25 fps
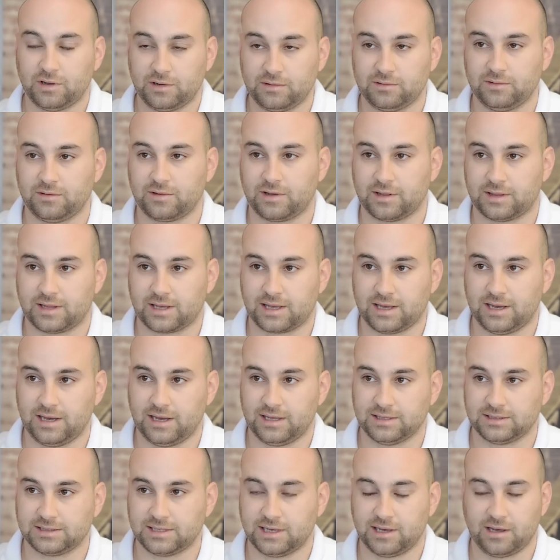don't look at the
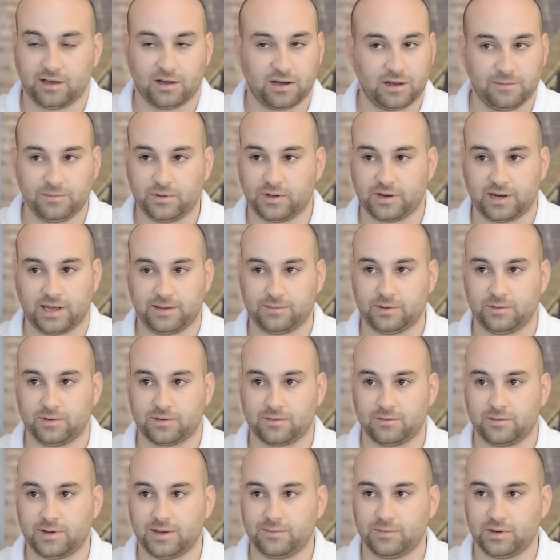car and say, I'm not happy with
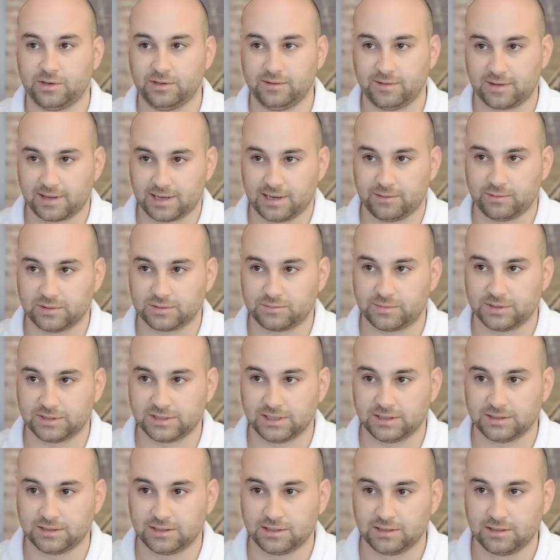the way my new car was
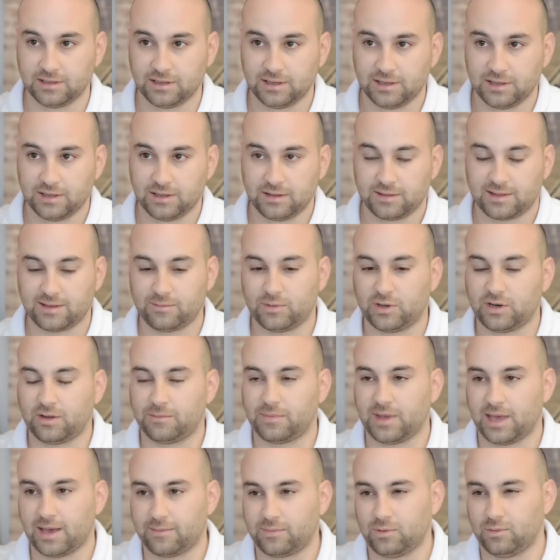presented. They might
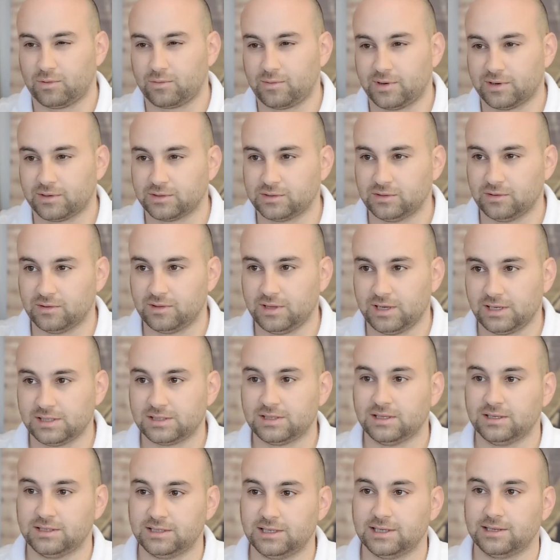not be happy with one or two things
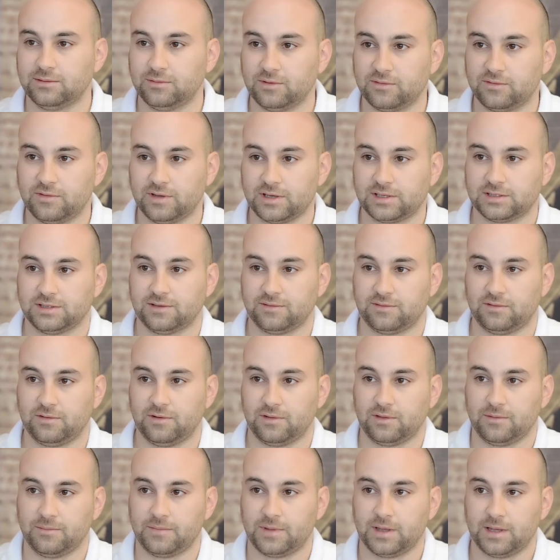and the dealer will fix it
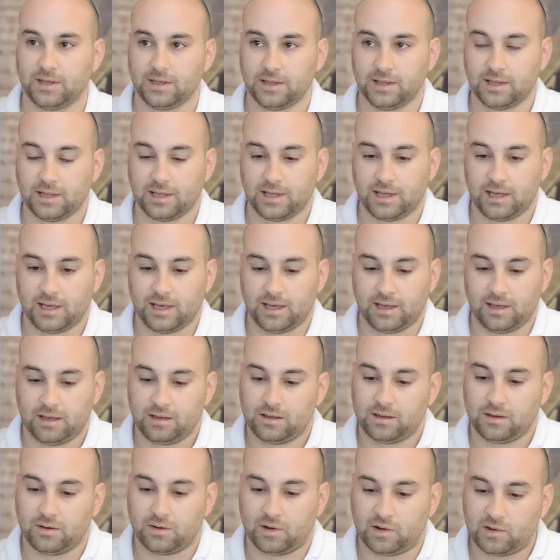for them.
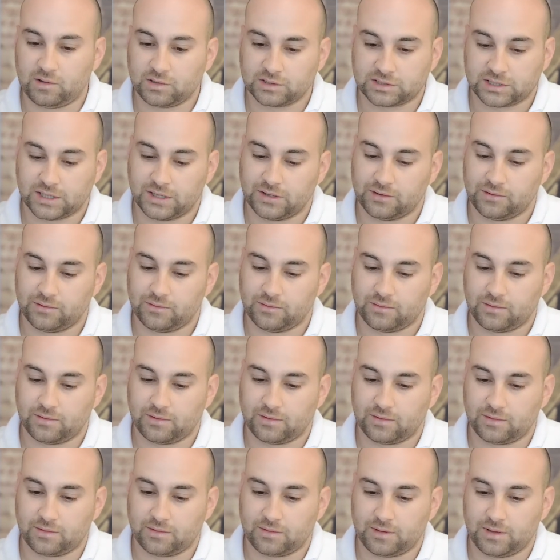Also,
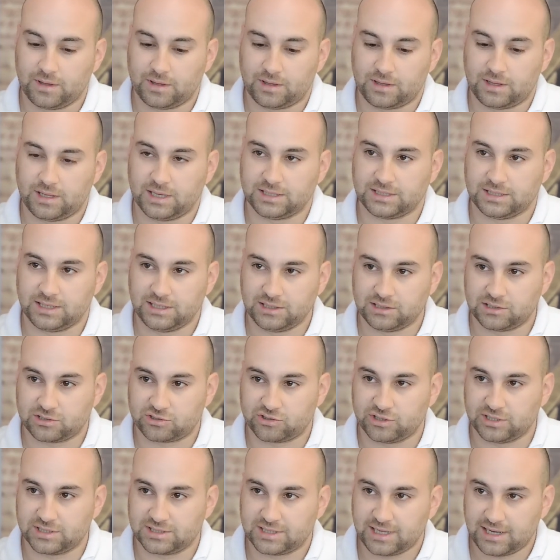there's an
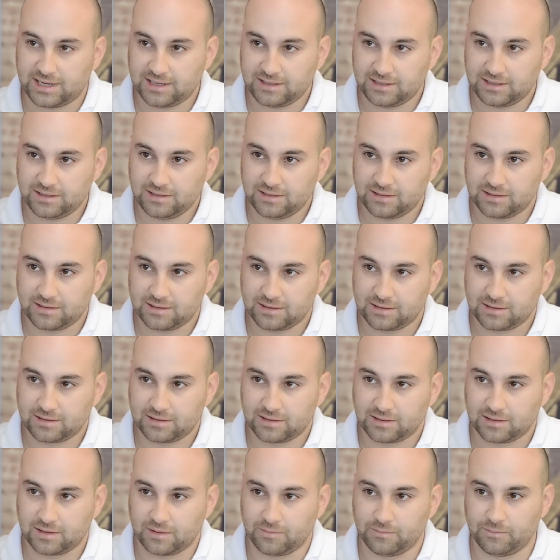industry standard.
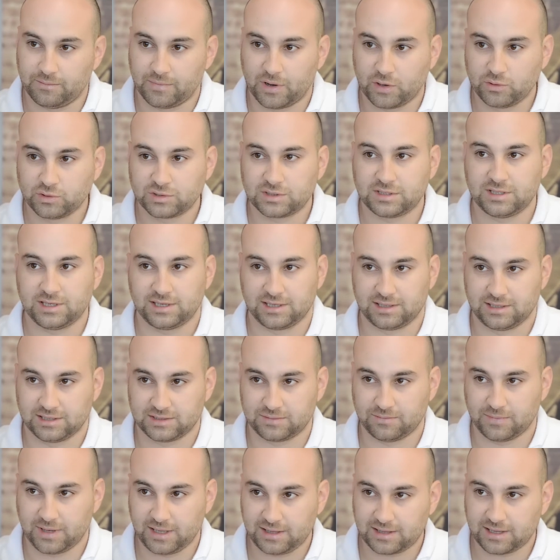Most
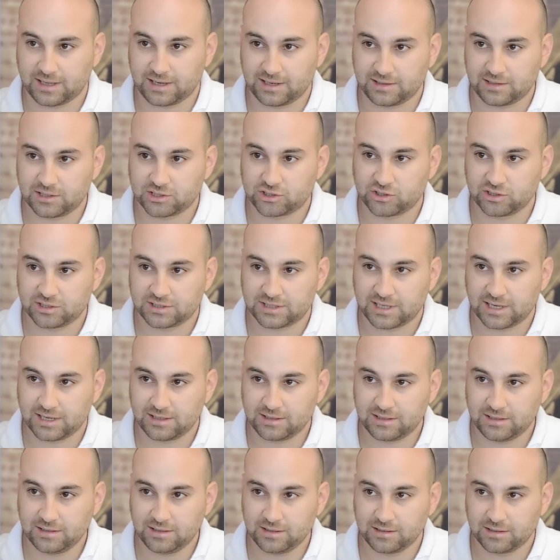dealers meet that industry
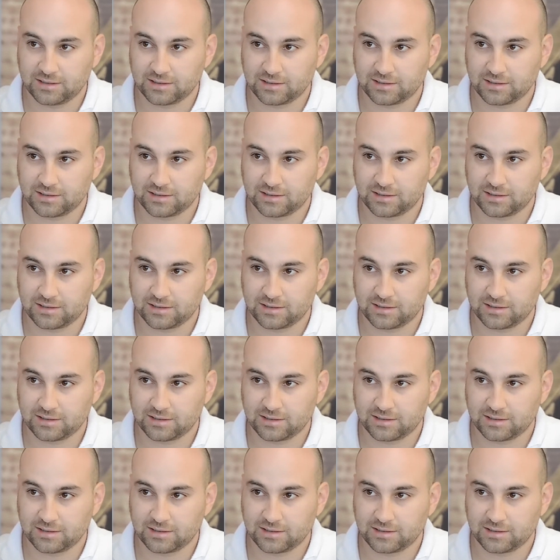standard.